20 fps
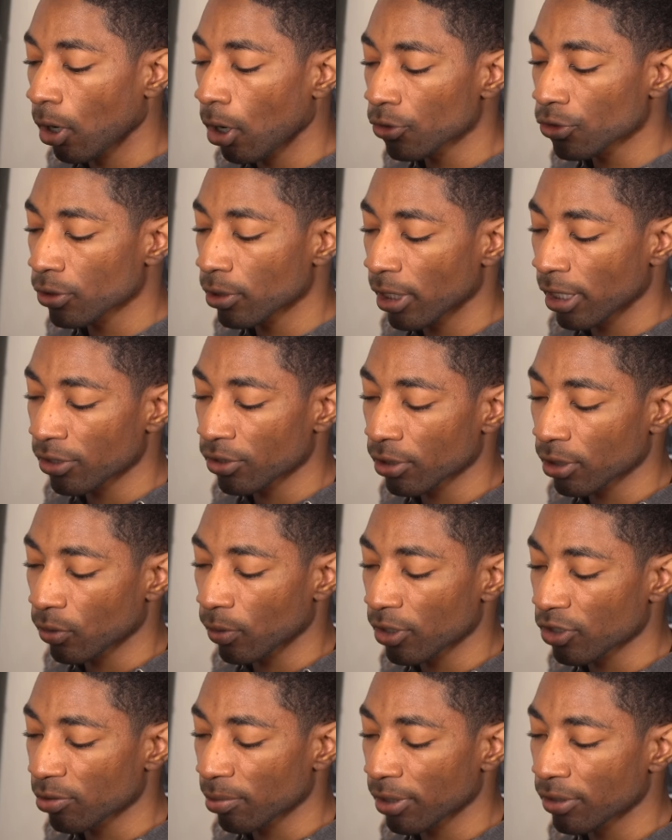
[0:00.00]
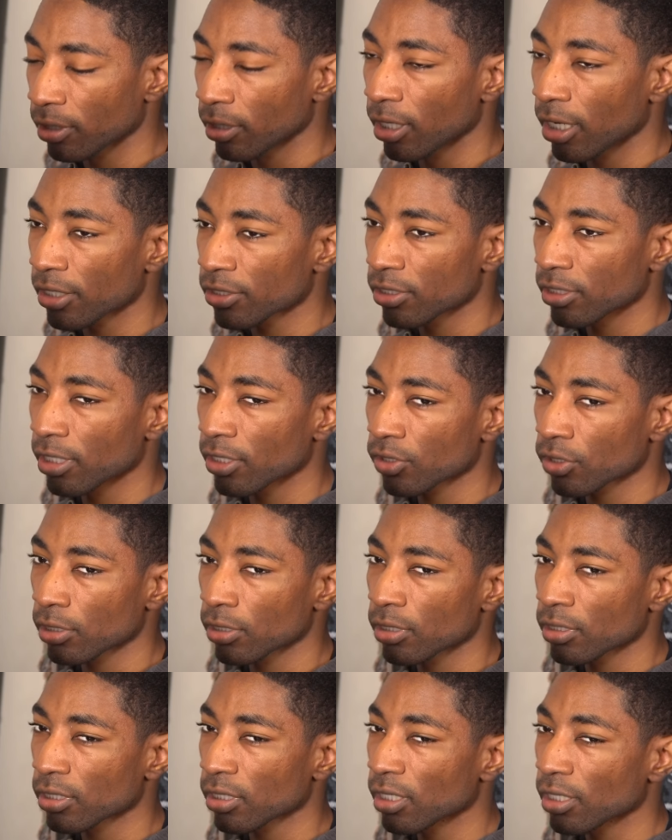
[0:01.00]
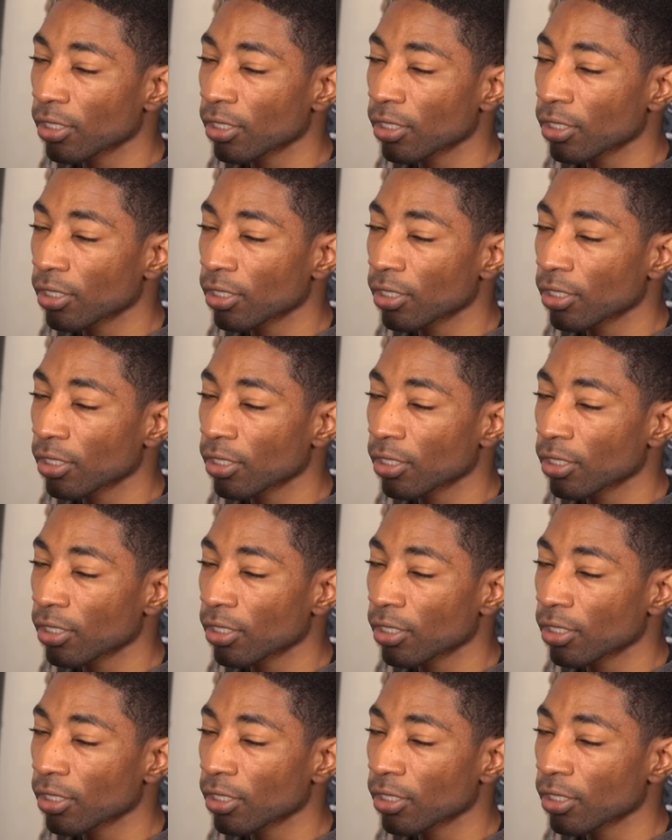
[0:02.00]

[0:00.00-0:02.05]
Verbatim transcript: also, to answer the question about deluxe editions,